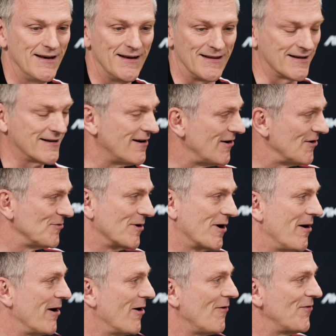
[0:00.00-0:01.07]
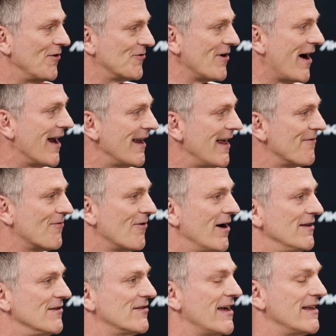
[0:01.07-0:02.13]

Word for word: and the cars were going off the track left, right and